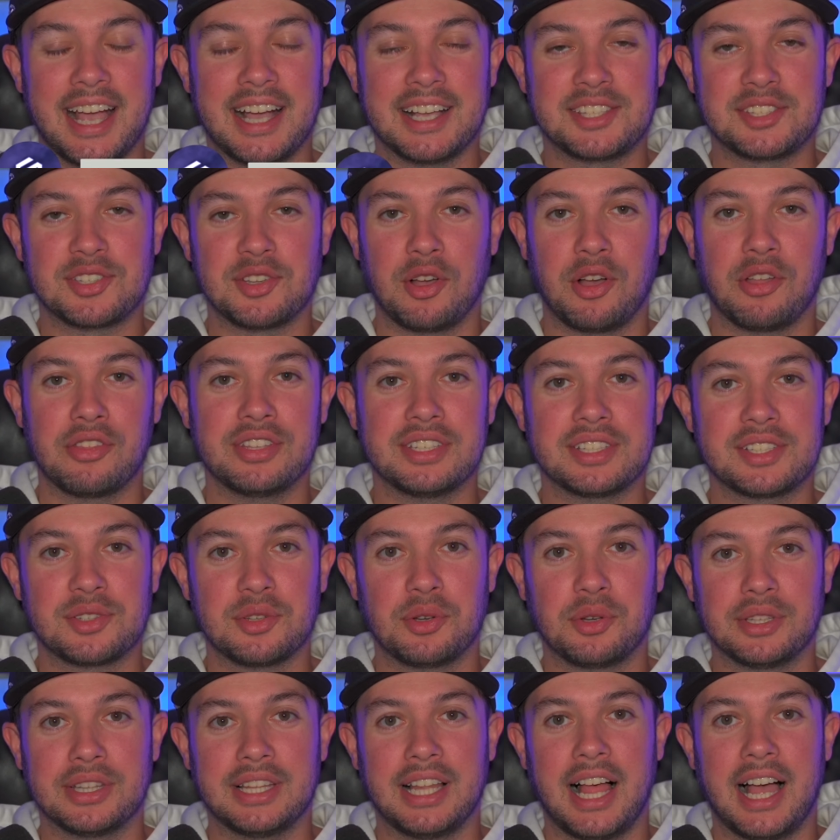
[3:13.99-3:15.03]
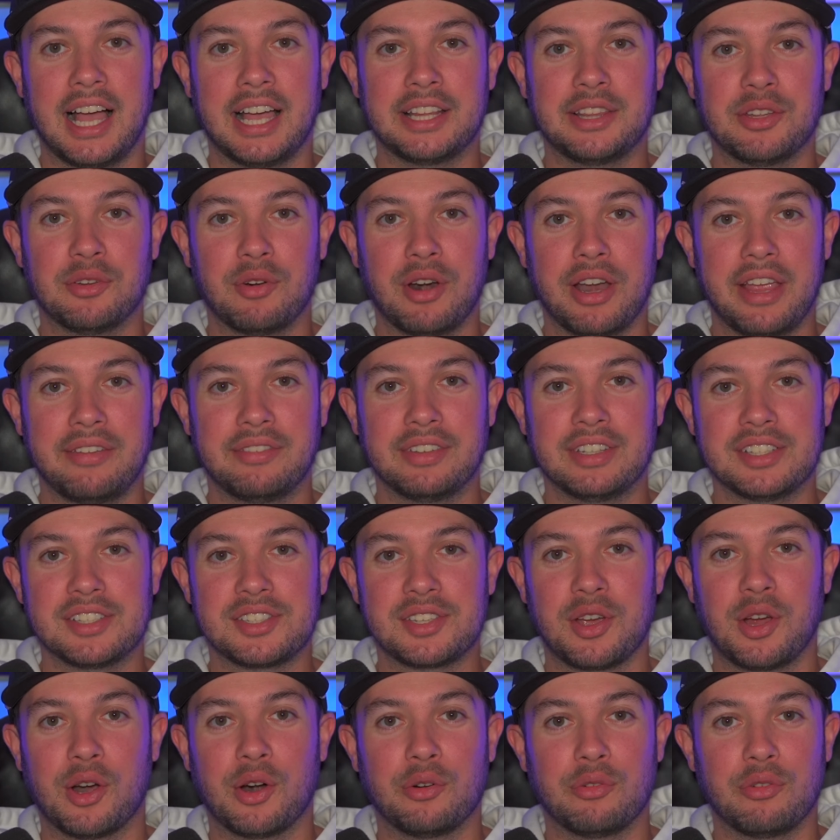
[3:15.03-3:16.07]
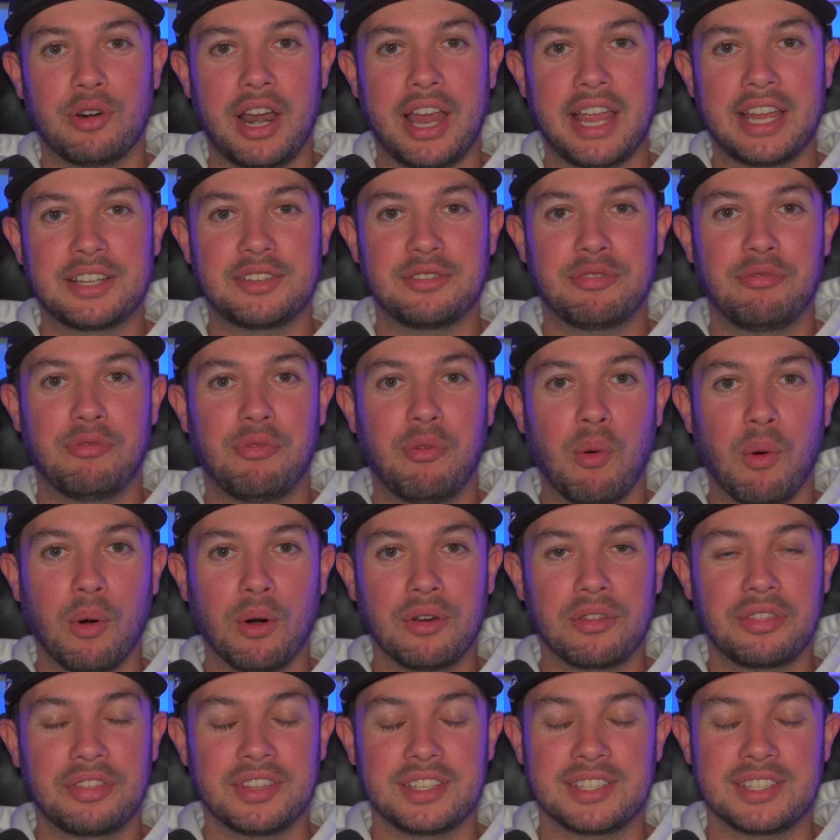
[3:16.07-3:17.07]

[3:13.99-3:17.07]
I saw this online. The Ravens are ranked fourth.